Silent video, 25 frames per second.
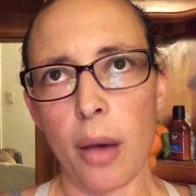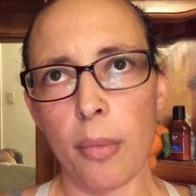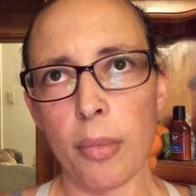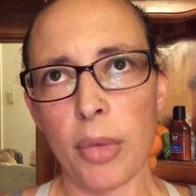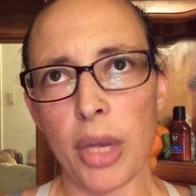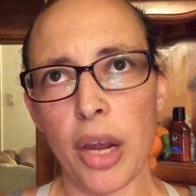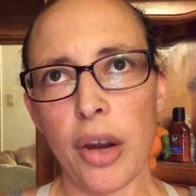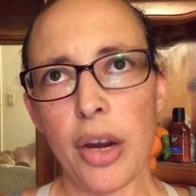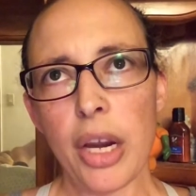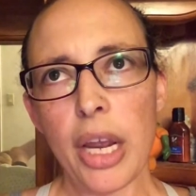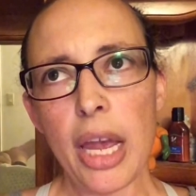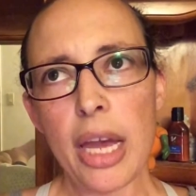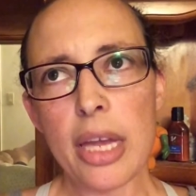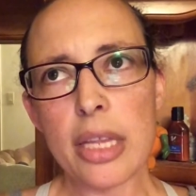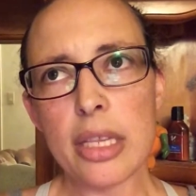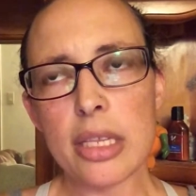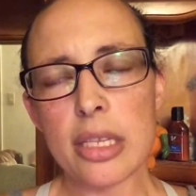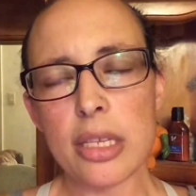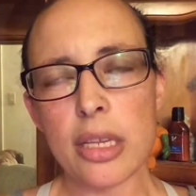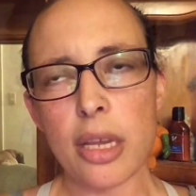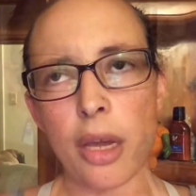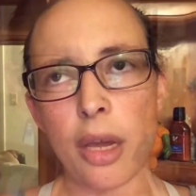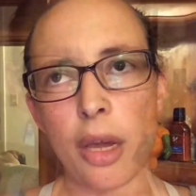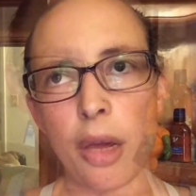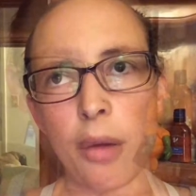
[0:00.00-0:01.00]
Gary had
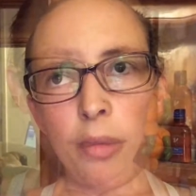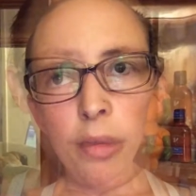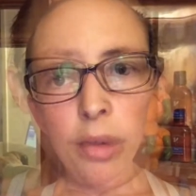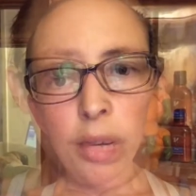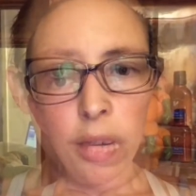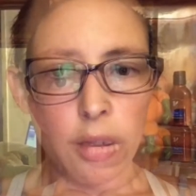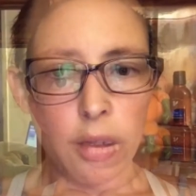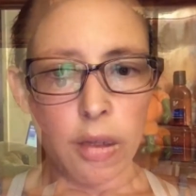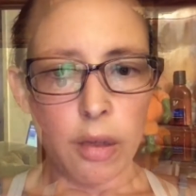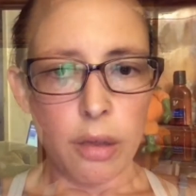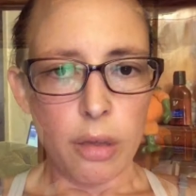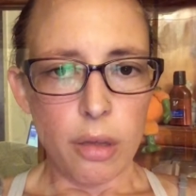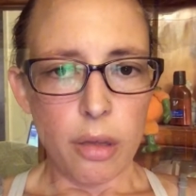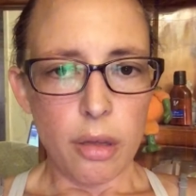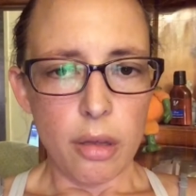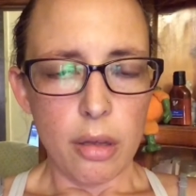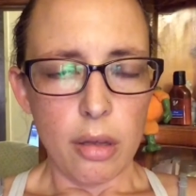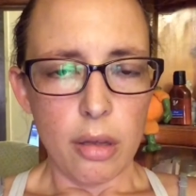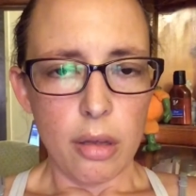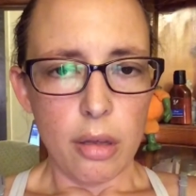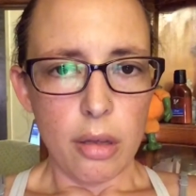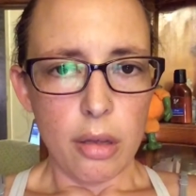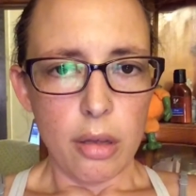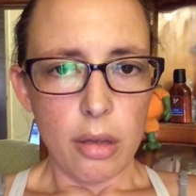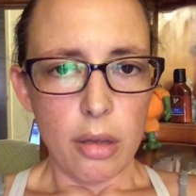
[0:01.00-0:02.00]
some knee pain.
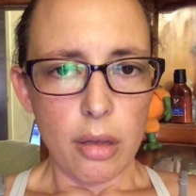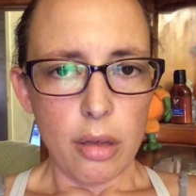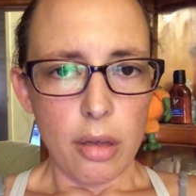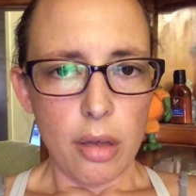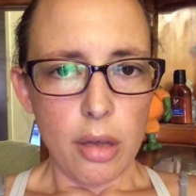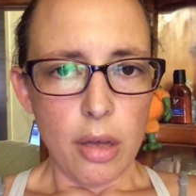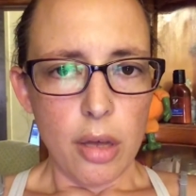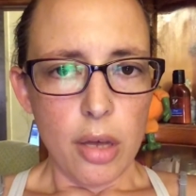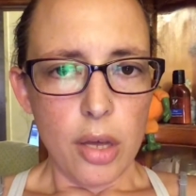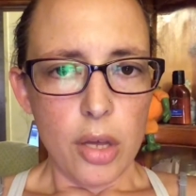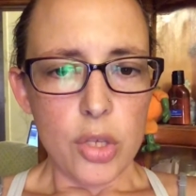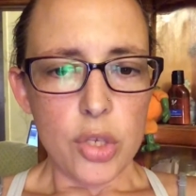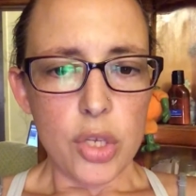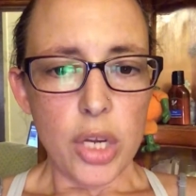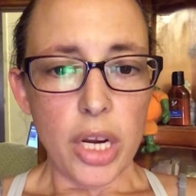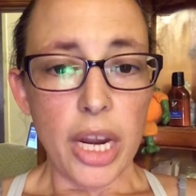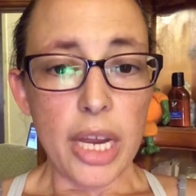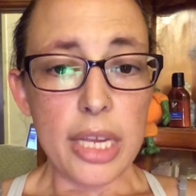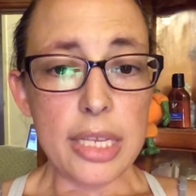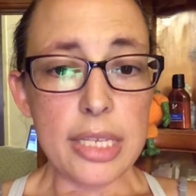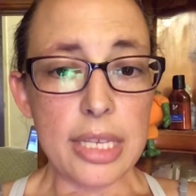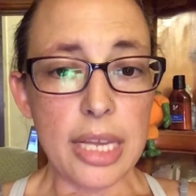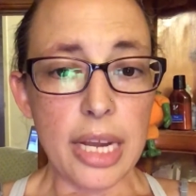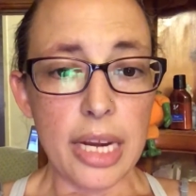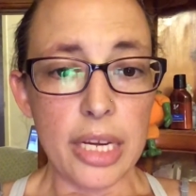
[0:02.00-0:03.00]
So I
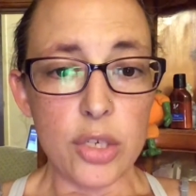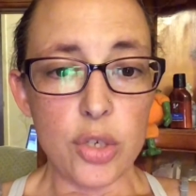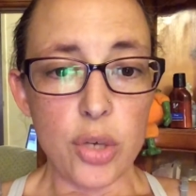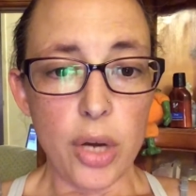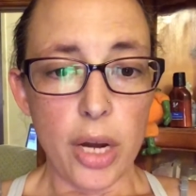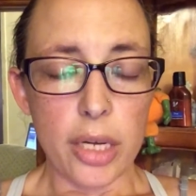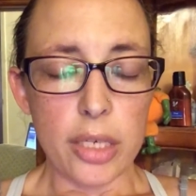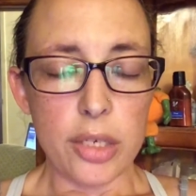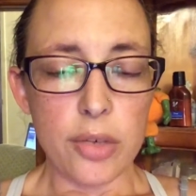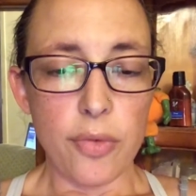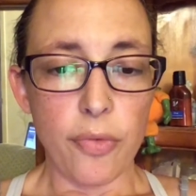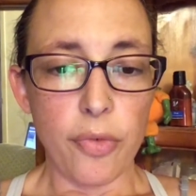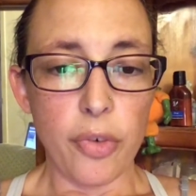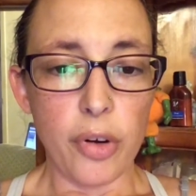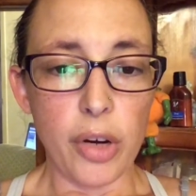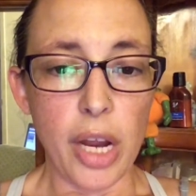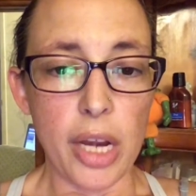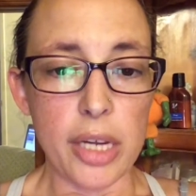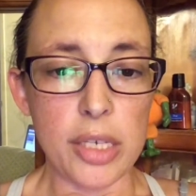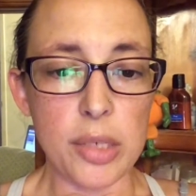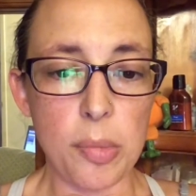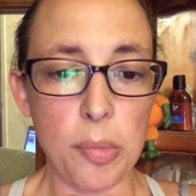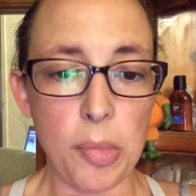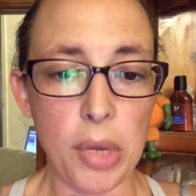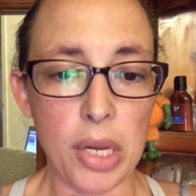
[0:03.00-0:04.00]
got sidetracked and
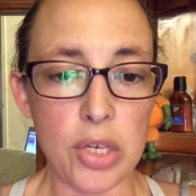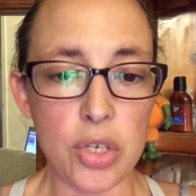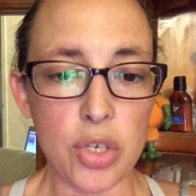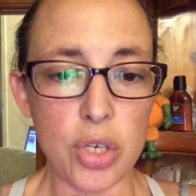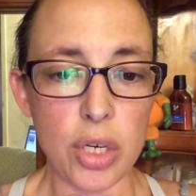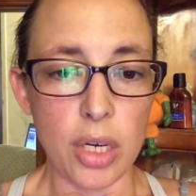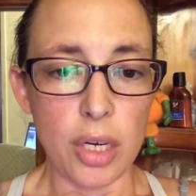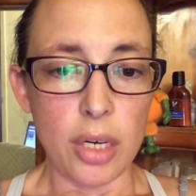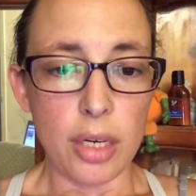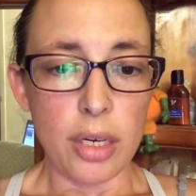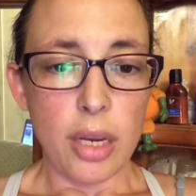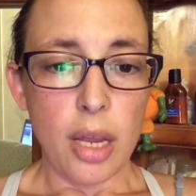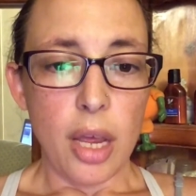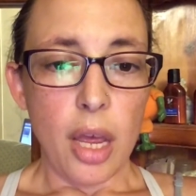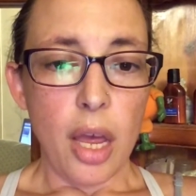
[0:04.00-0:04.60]
forgot to mention,